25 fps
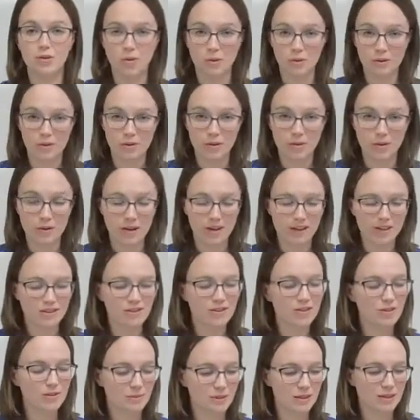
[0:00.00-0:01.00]

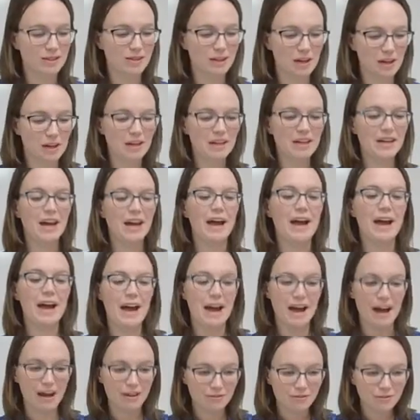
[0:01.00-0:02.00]
a dotted
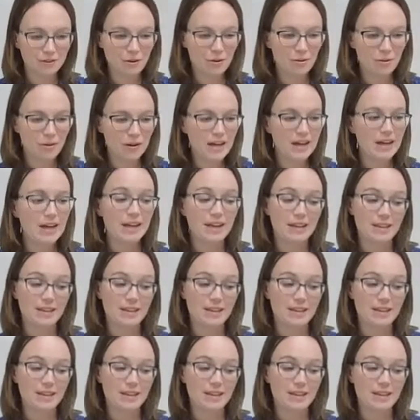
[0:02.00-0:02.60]
half note.